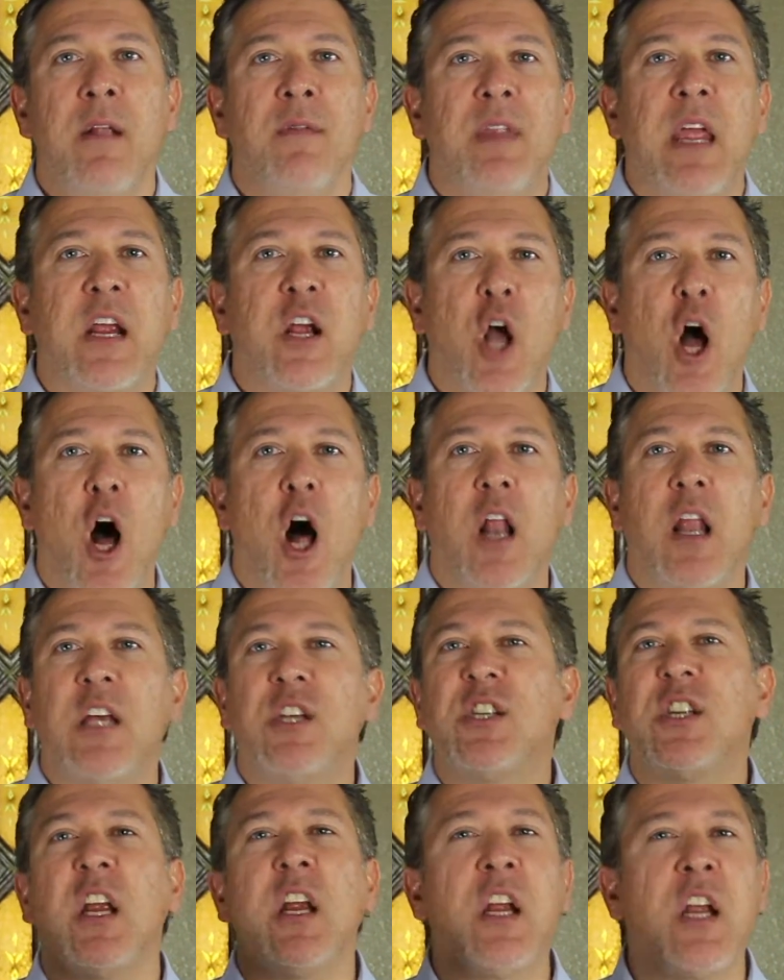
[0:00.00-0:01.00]
They call
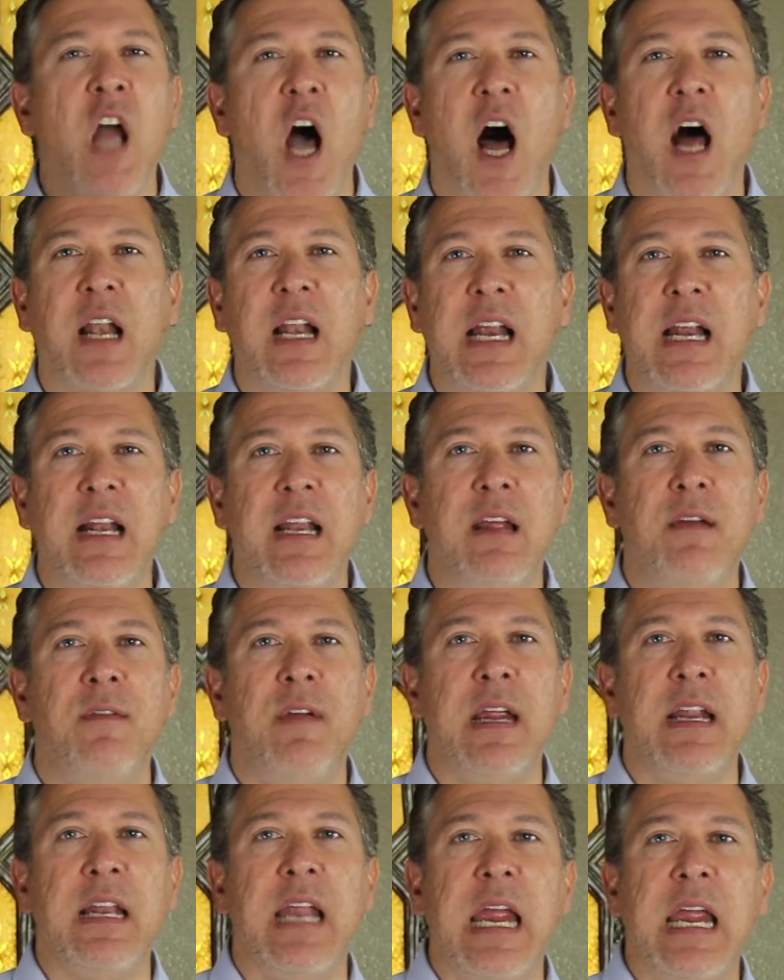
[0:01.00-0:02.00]
us to godly
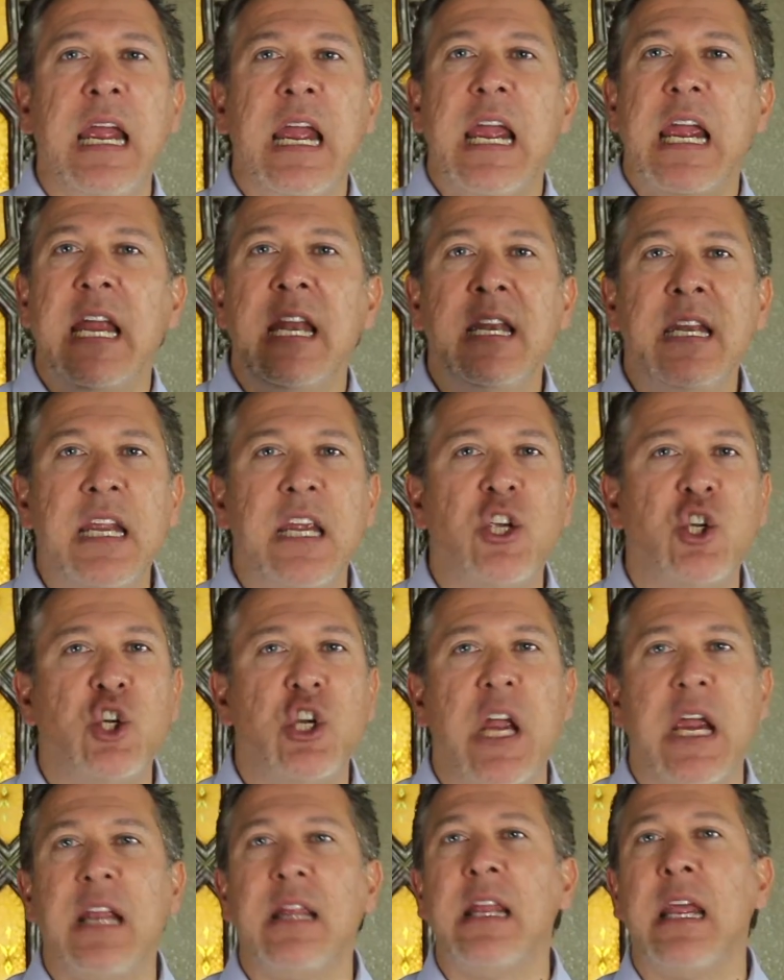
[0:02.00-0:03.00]
living. They
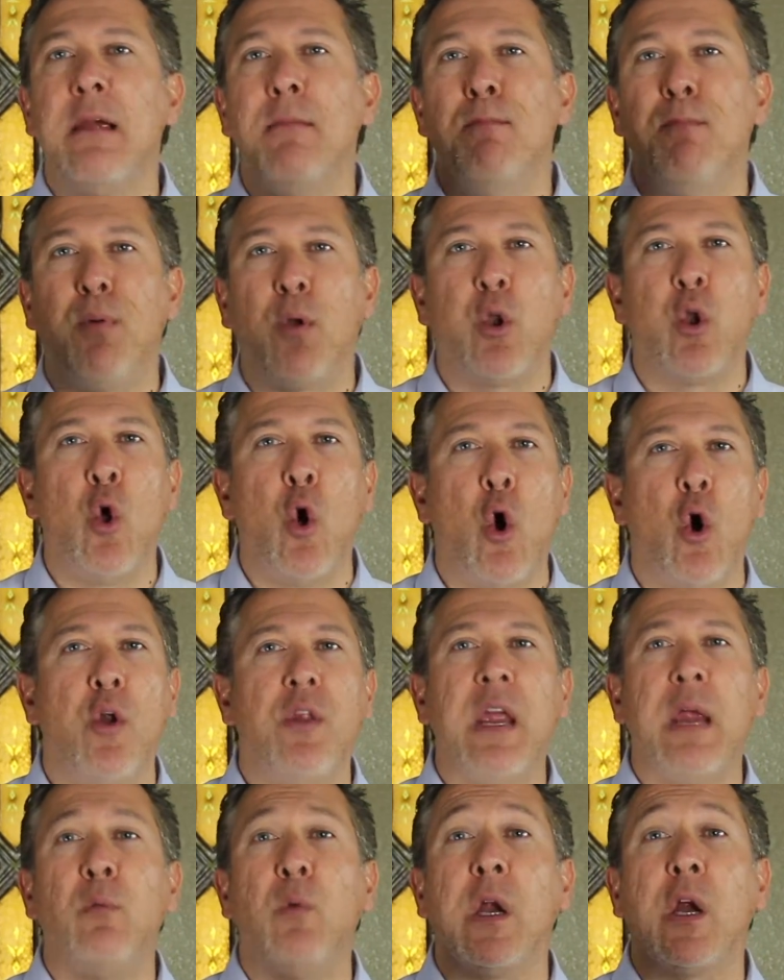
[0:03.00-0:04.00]
initiate, they implore,
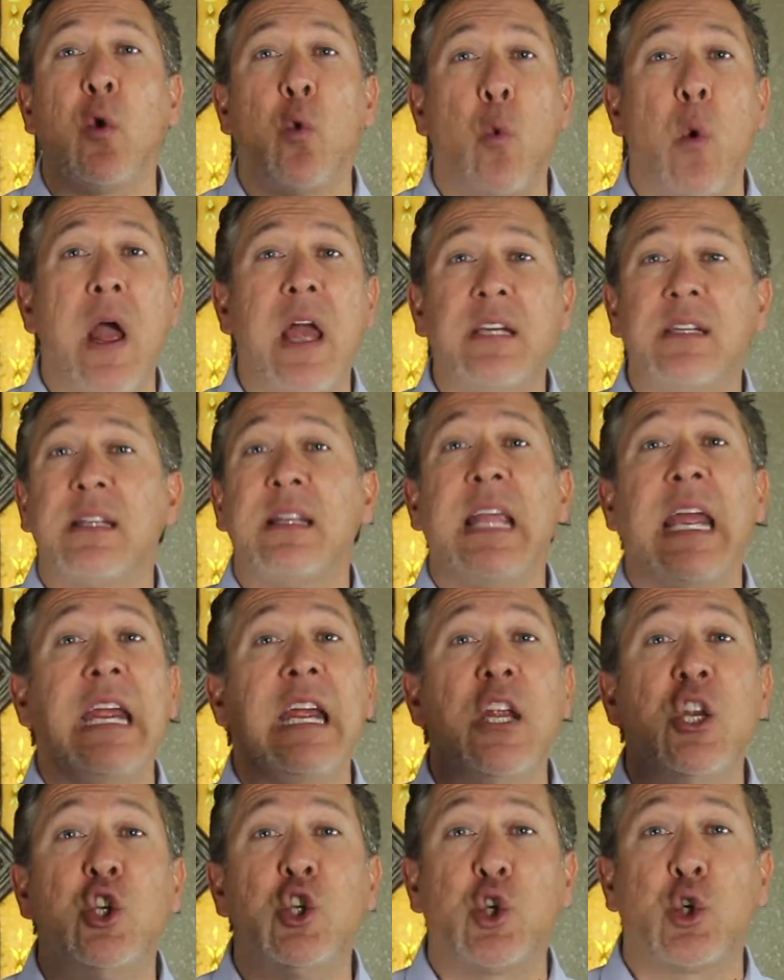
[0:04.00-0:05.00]
they request, they
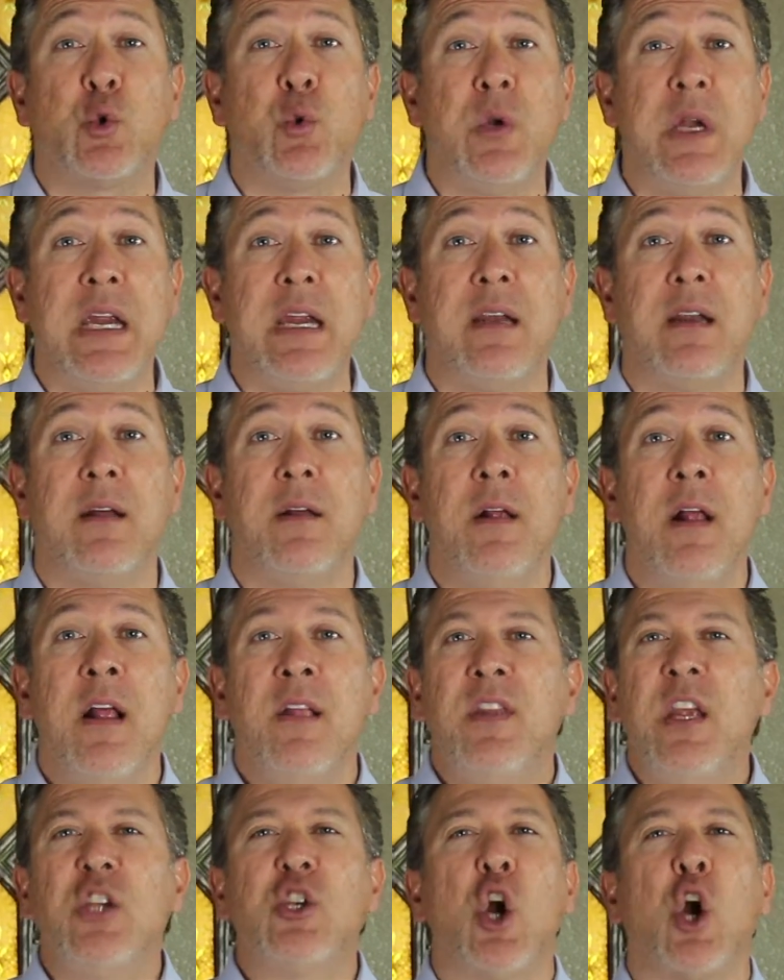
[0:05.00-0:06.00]
entreat.
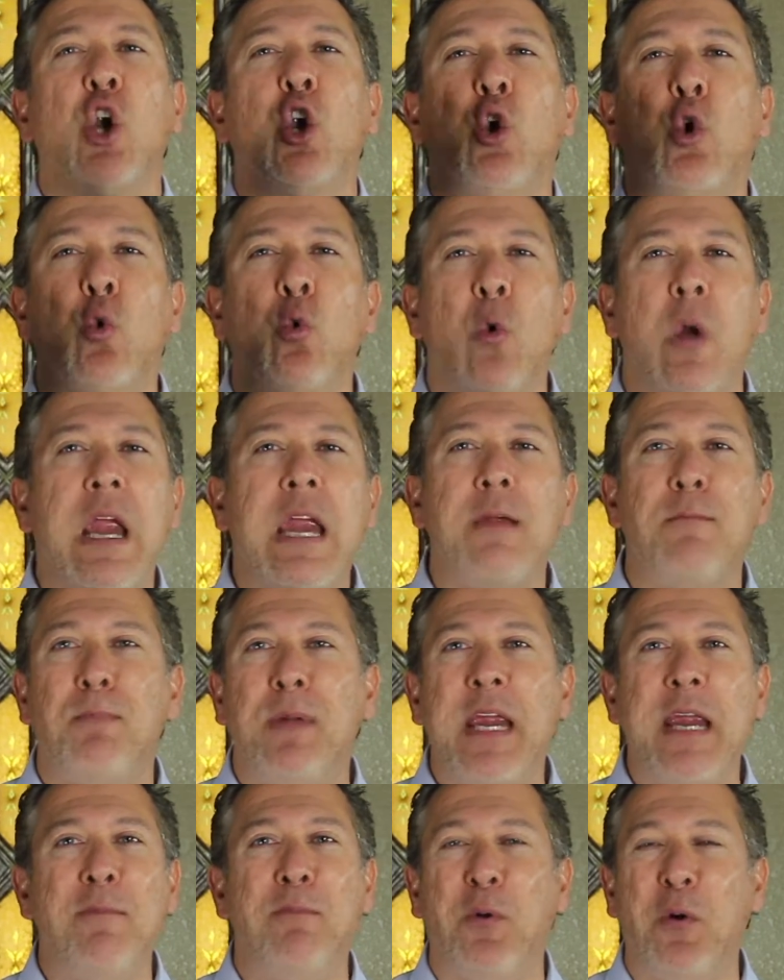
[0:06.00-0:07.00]
These are great
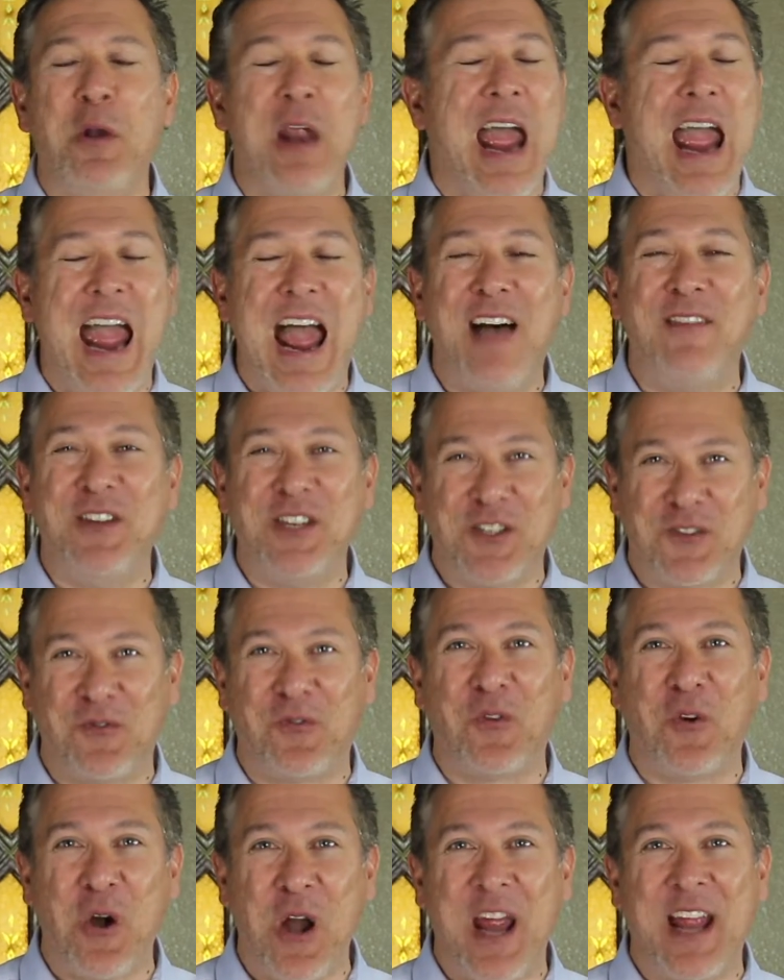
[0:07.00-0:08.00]
people to have as
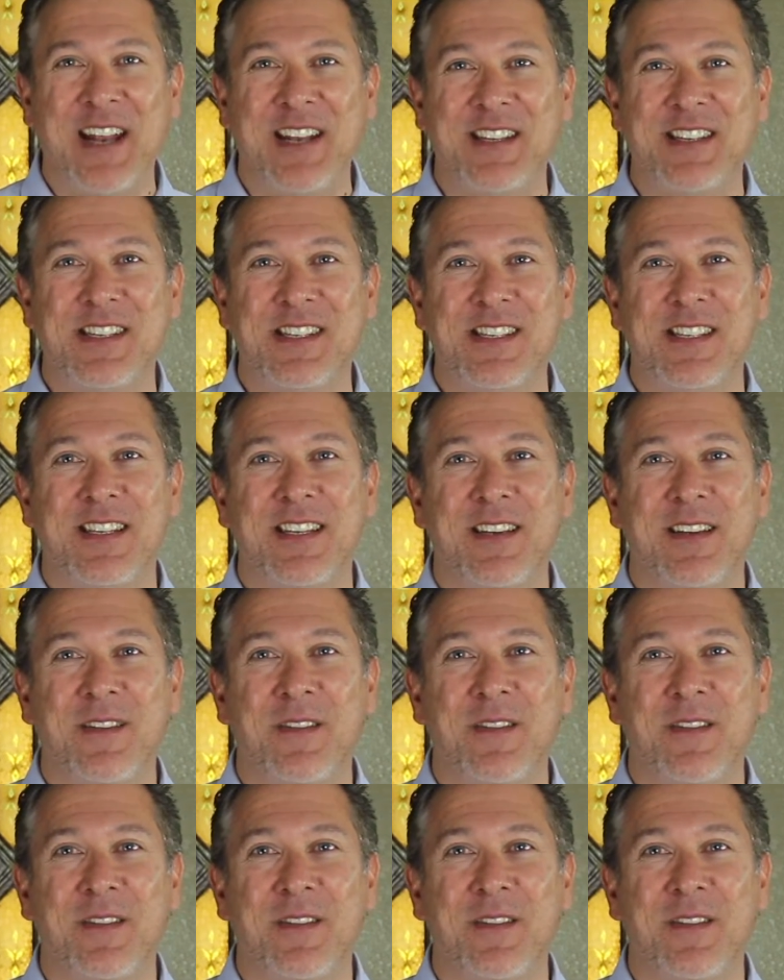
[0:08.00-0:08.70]
friends.